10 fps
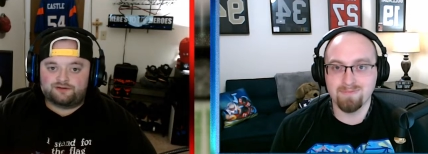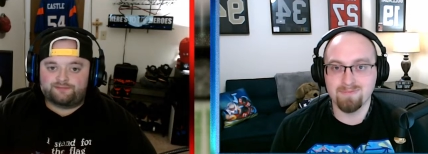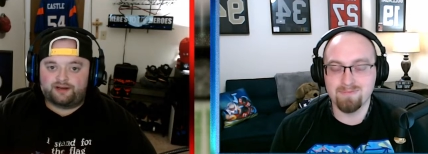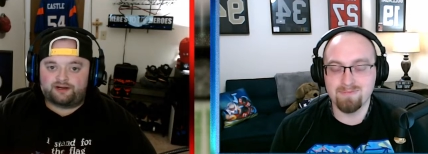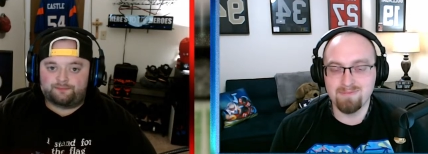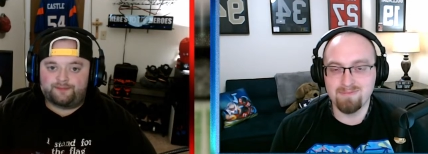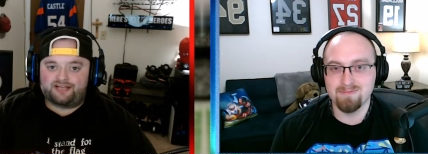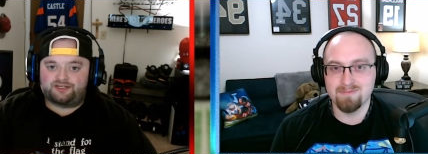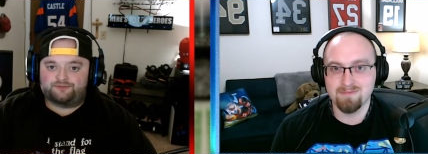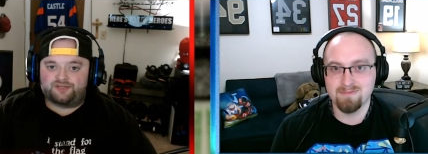Speaker 1: bigger
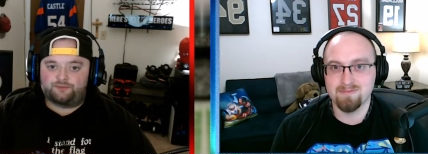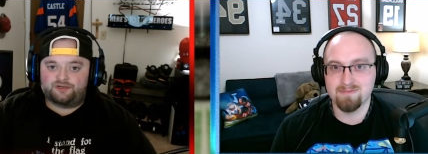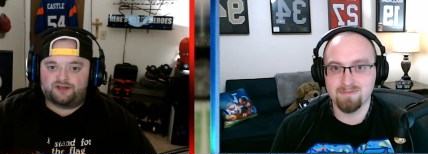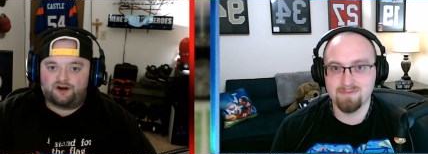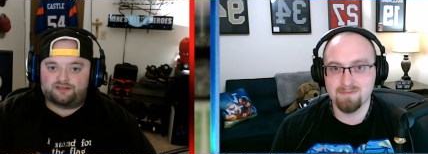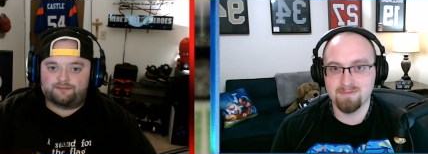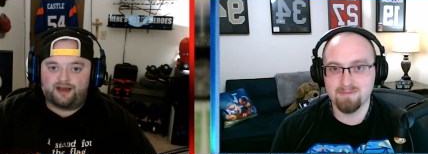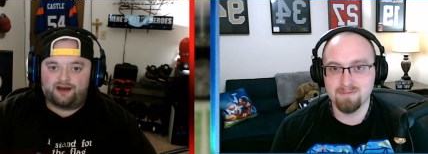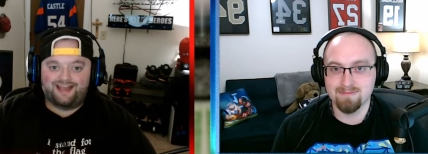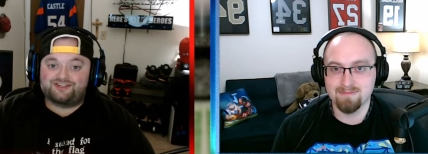matchups that we talked
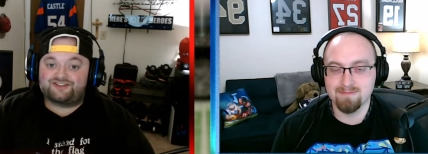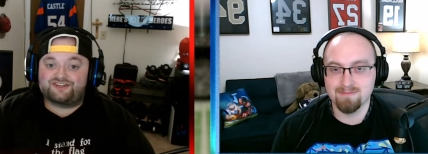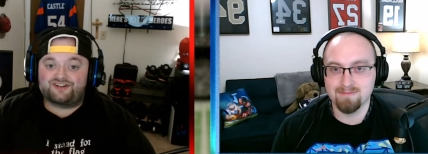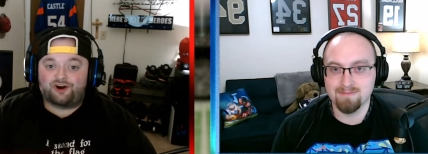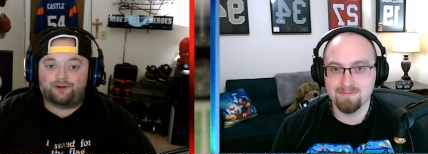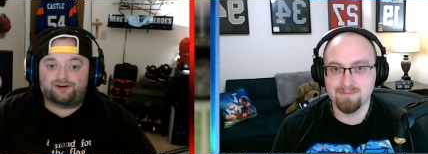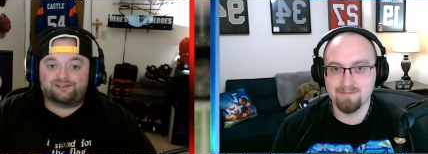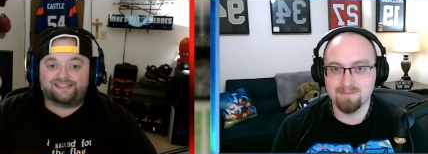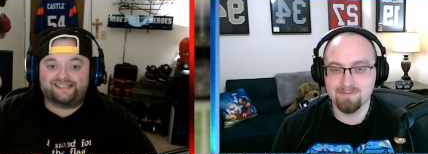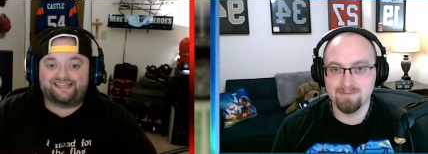about. Justin Herbert
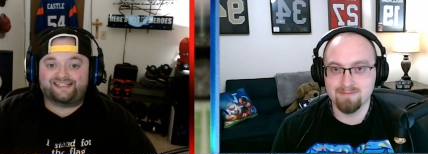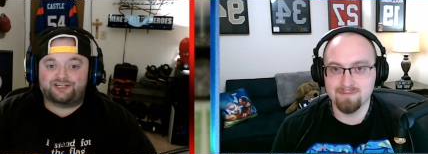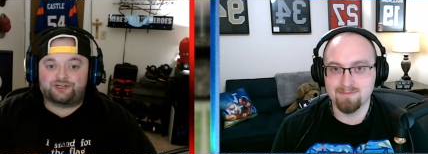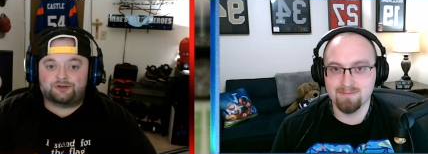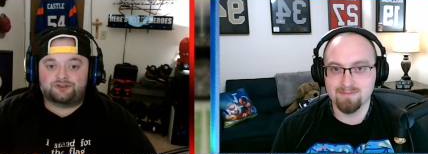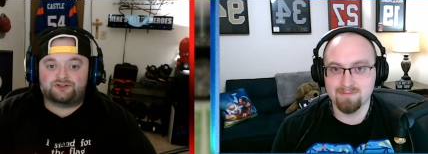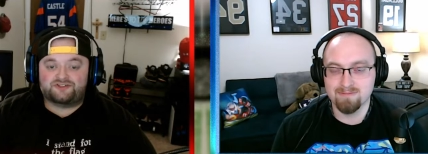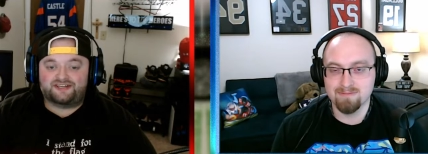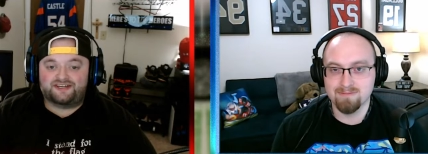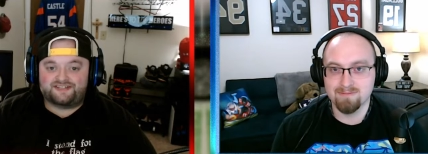leading the Chargers in
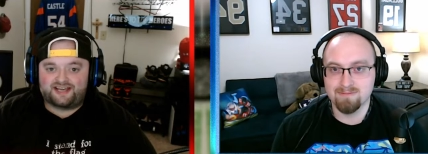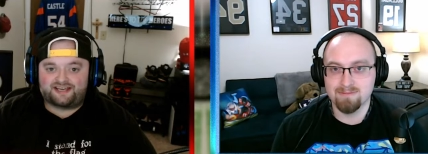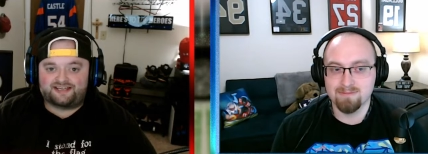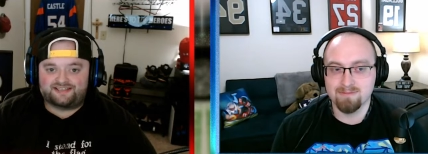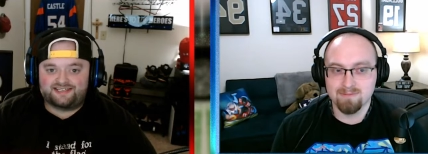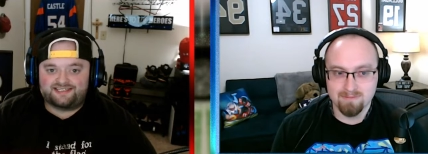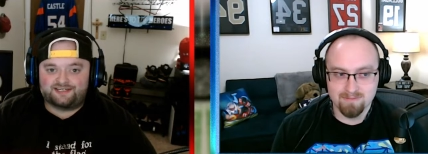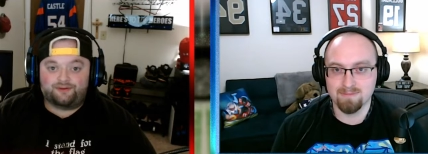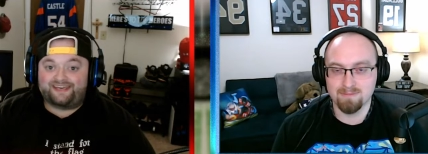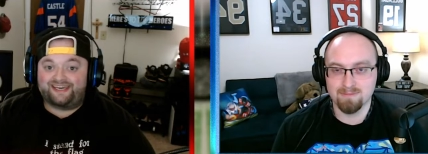his second season
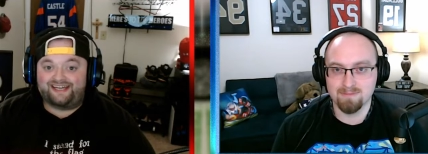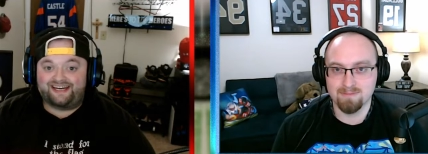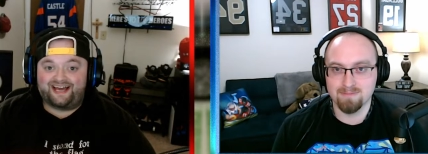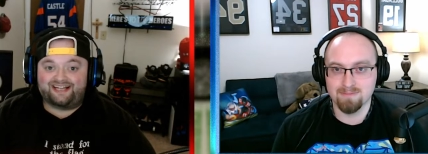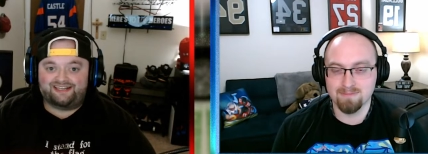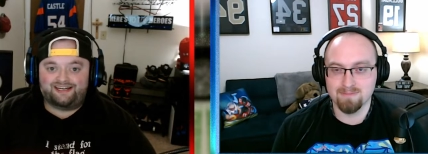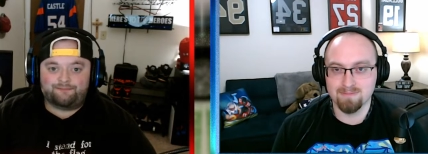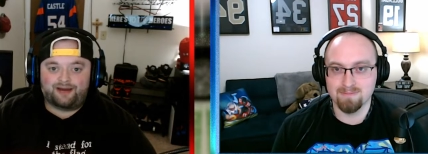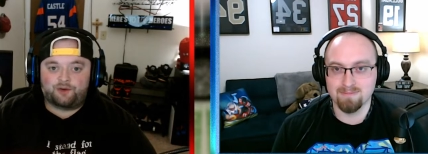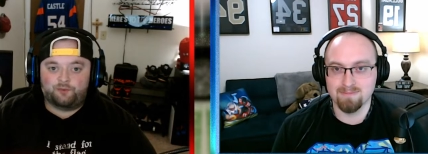with Keenan Allen and
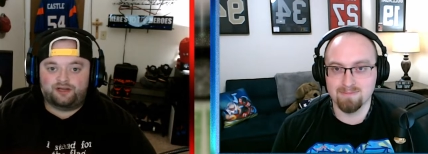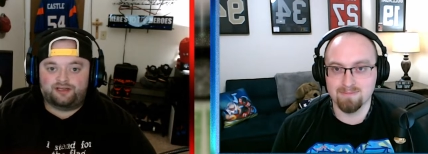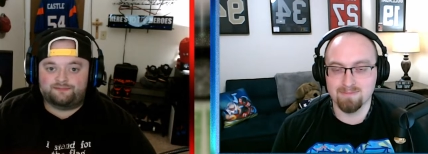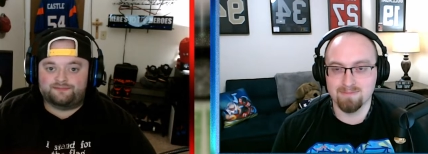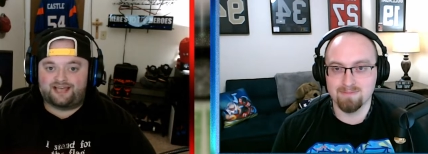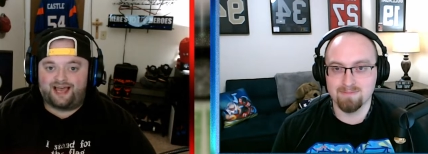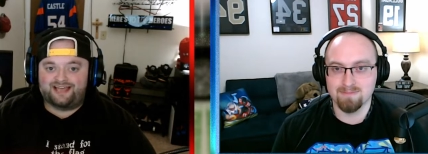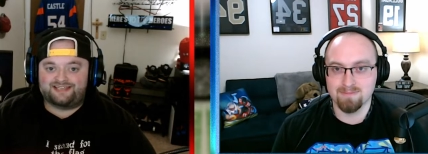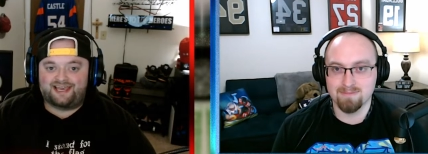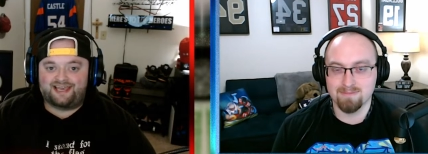Mike Williams
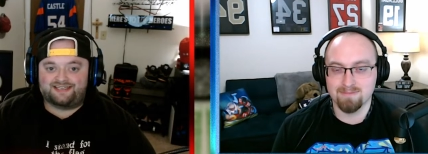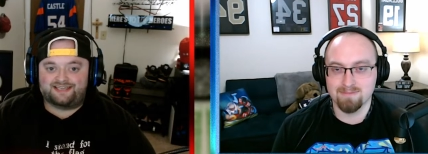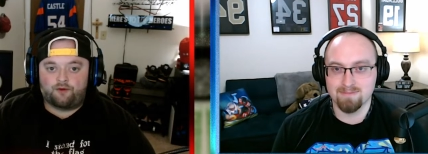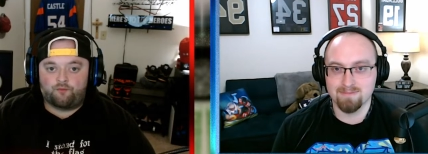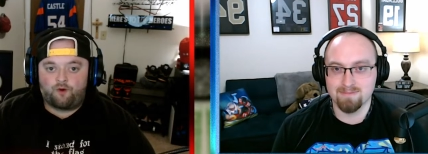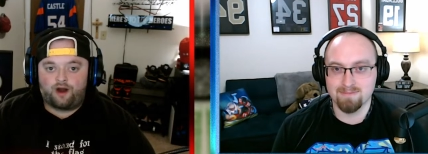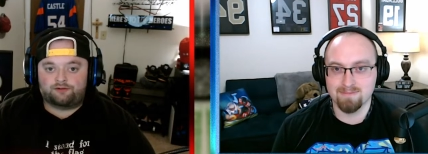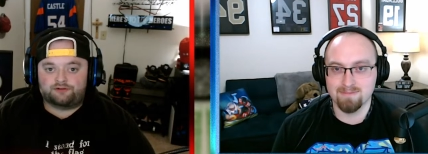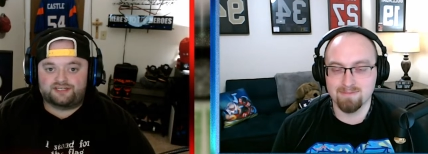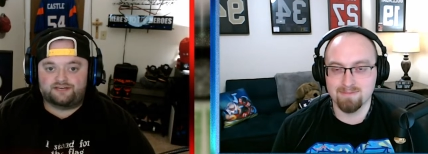as his wide
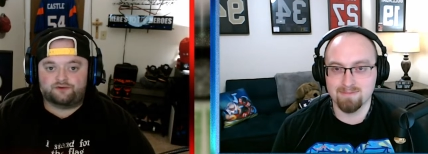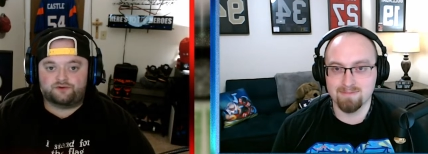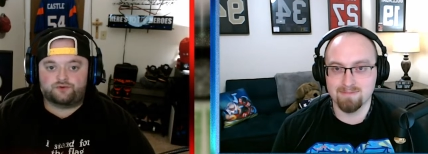receivers